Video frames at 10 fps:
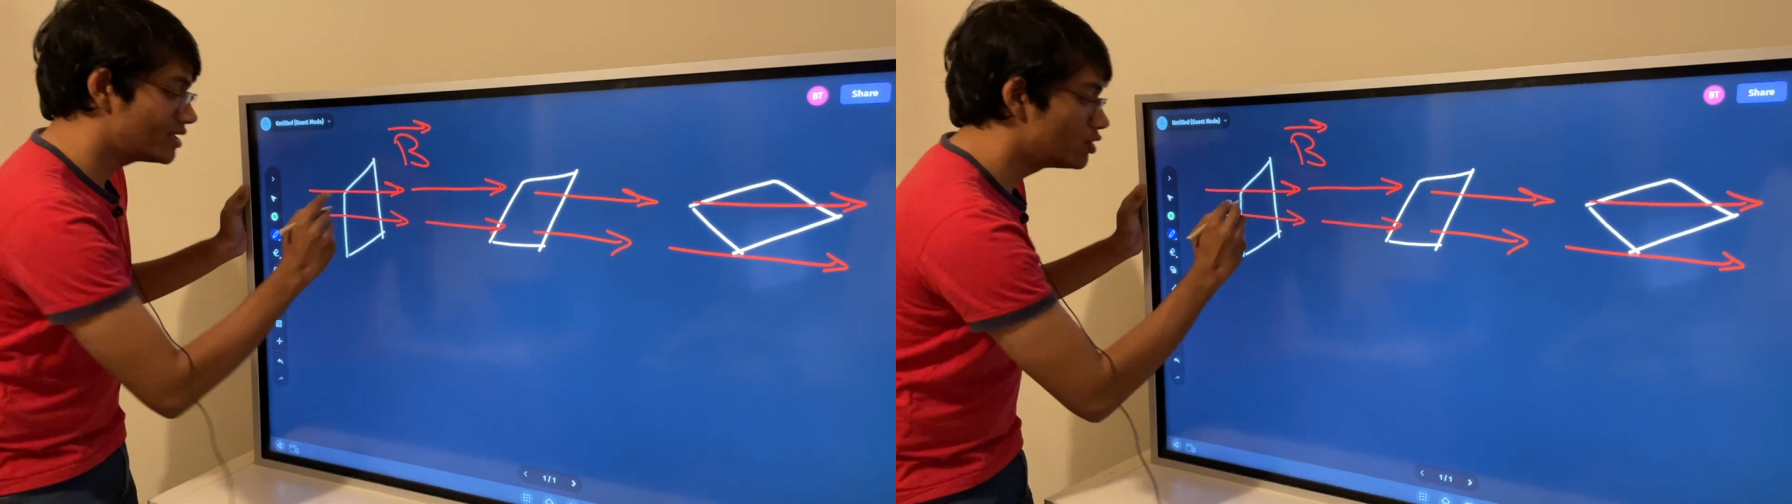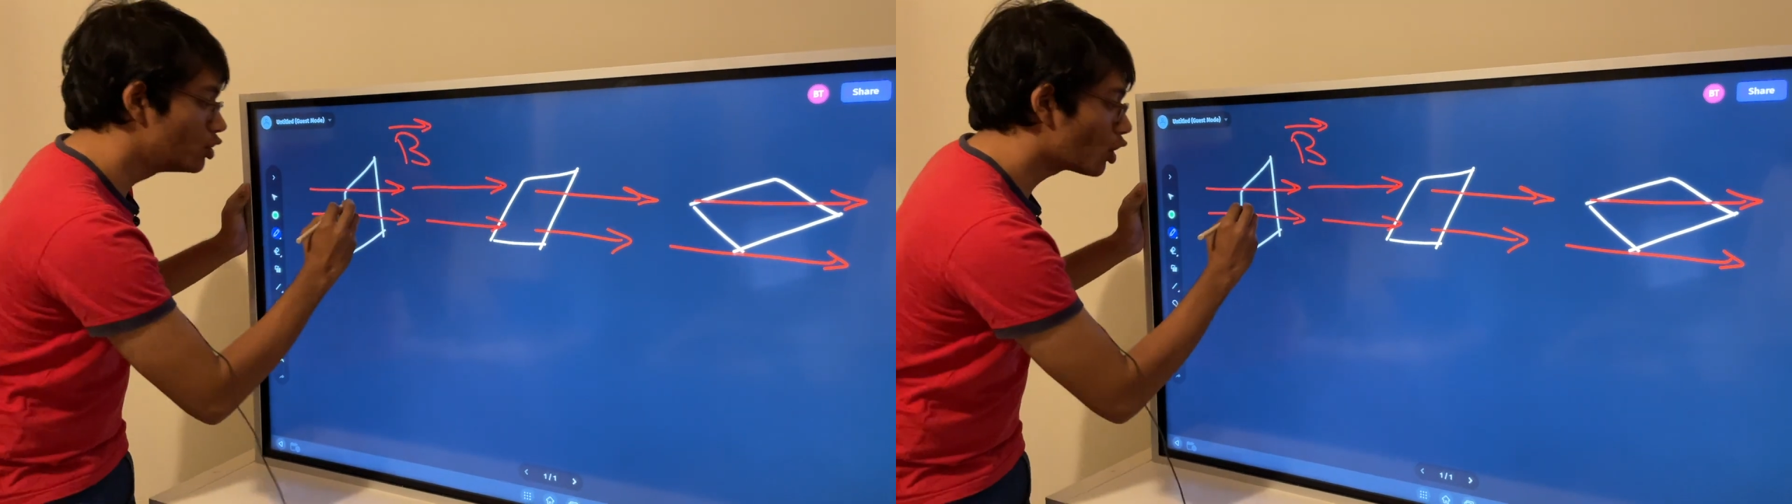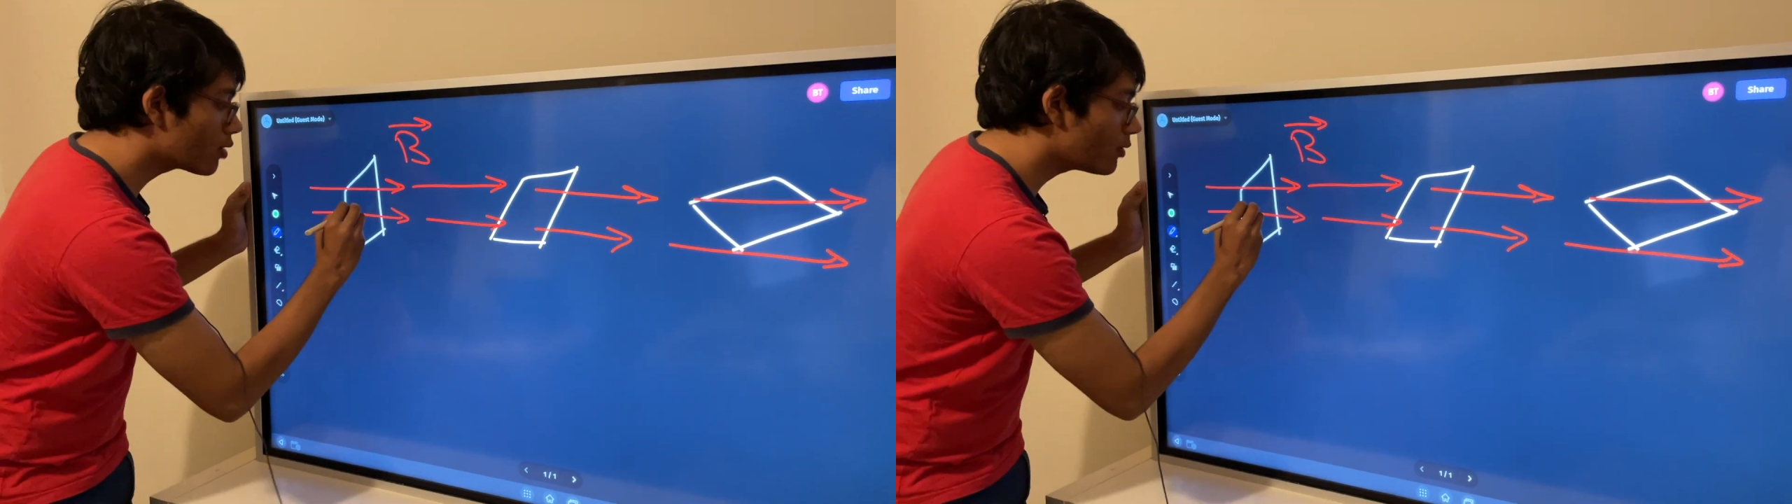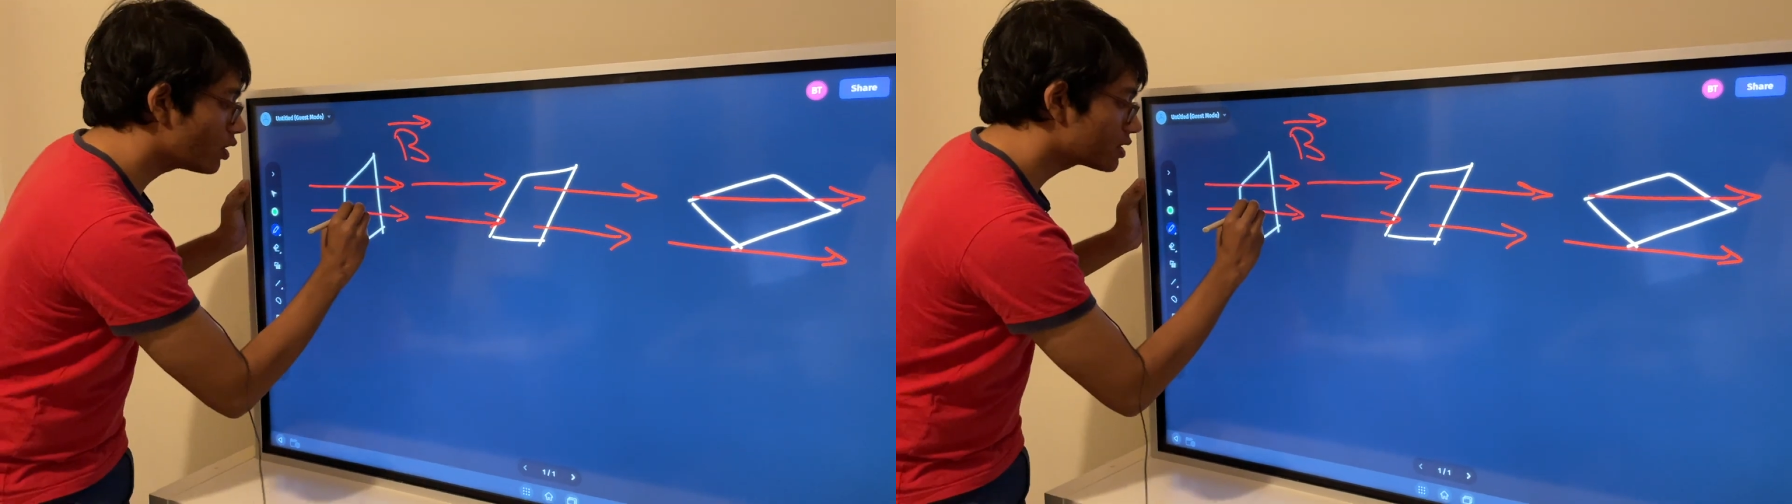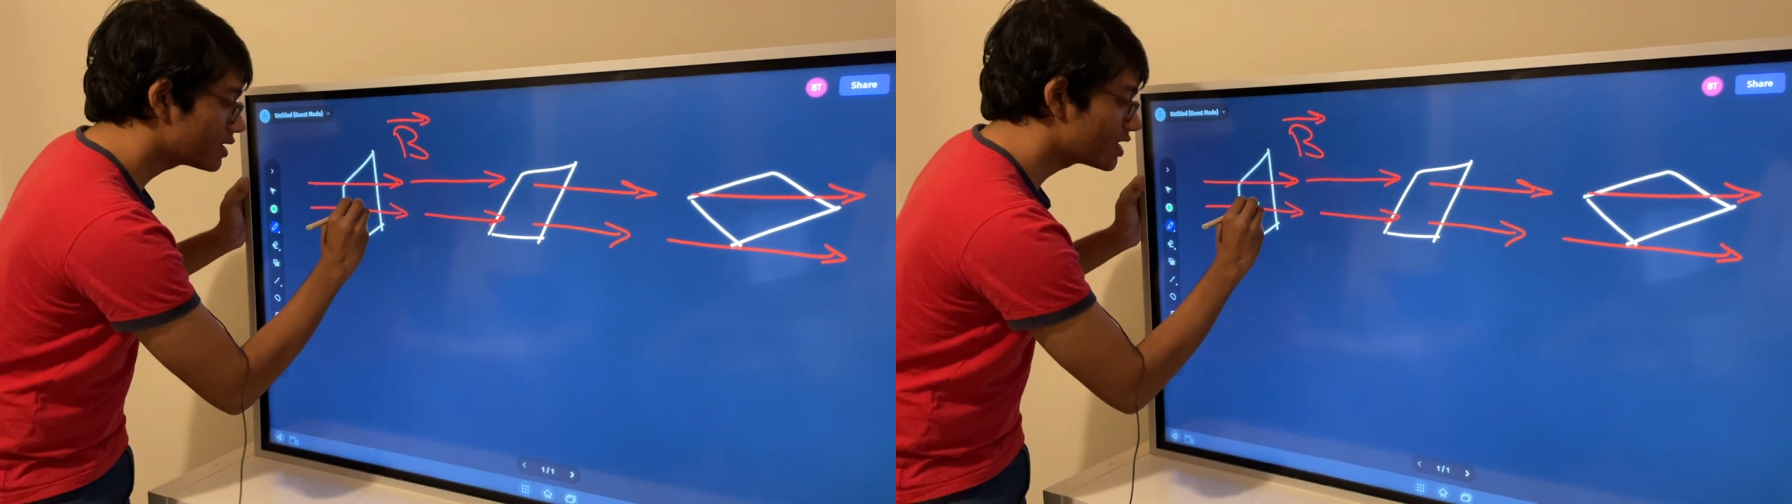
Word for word: normal to the